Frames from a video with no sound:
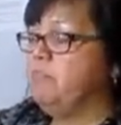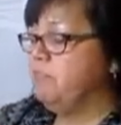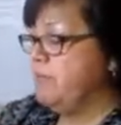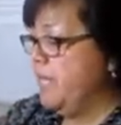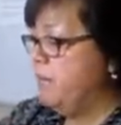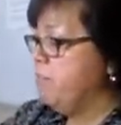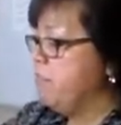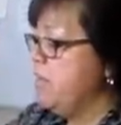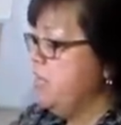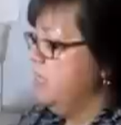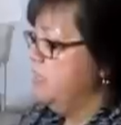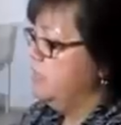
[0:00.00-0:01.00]
paper,
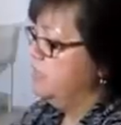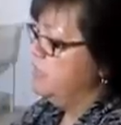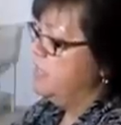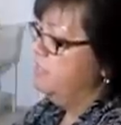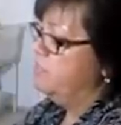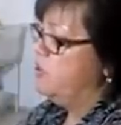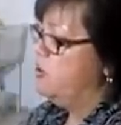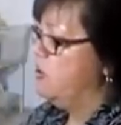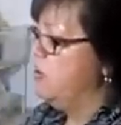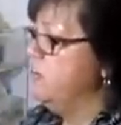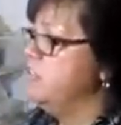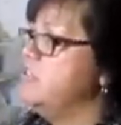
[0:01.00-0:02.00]
a lot of
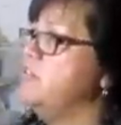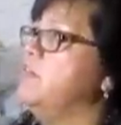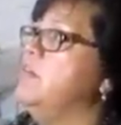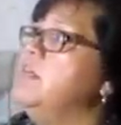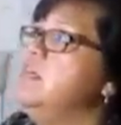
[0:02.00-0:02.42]
cards or